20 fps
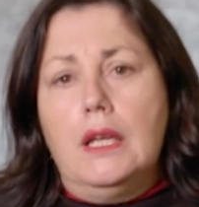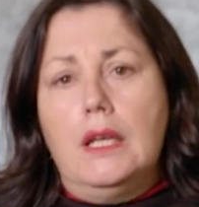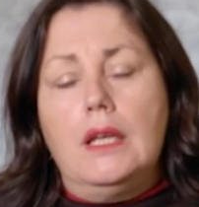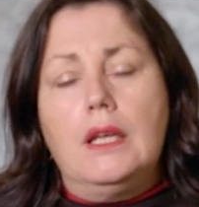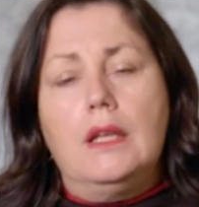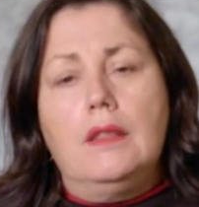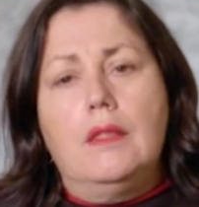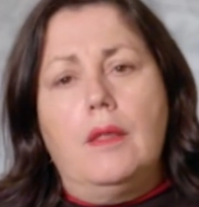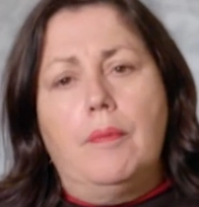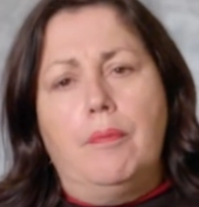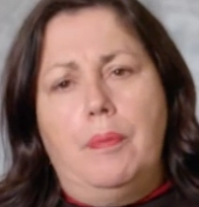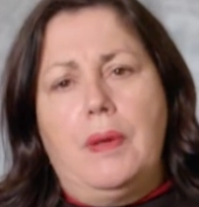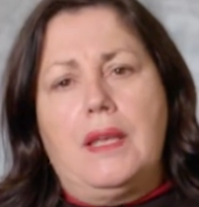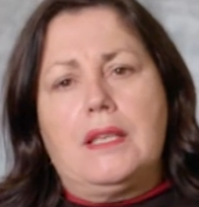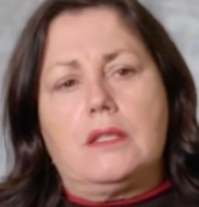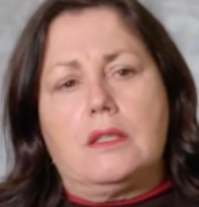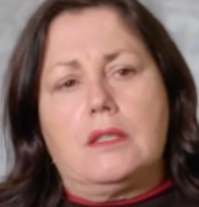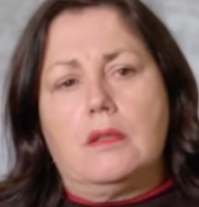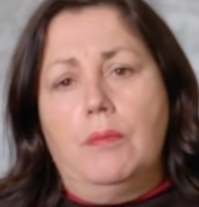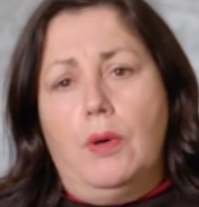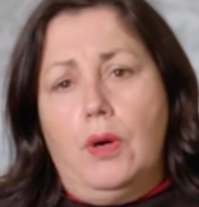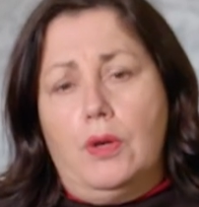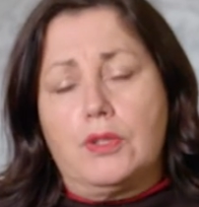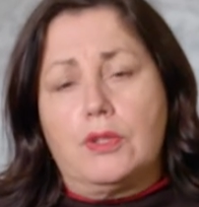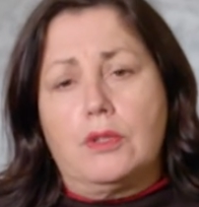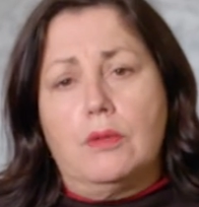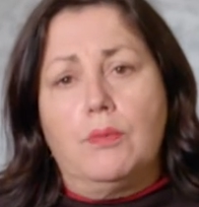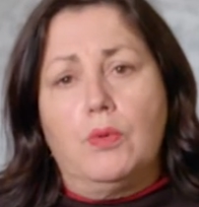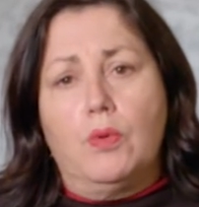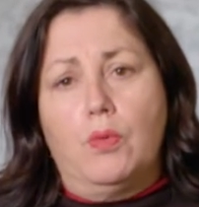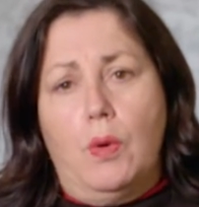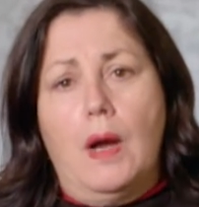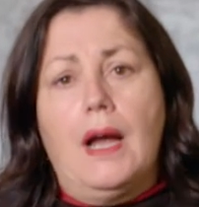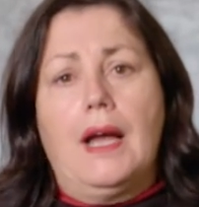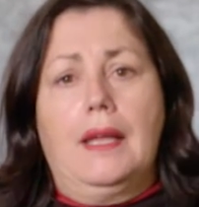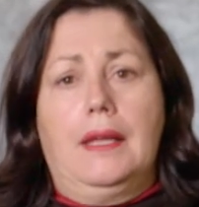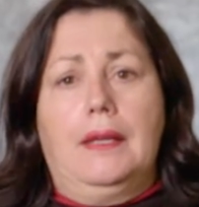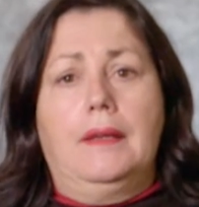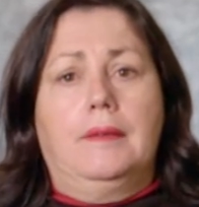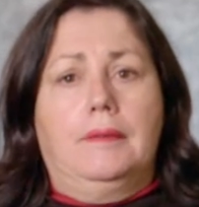in the best possible
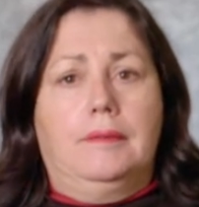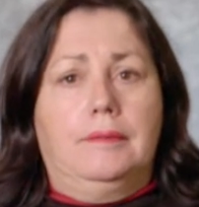way.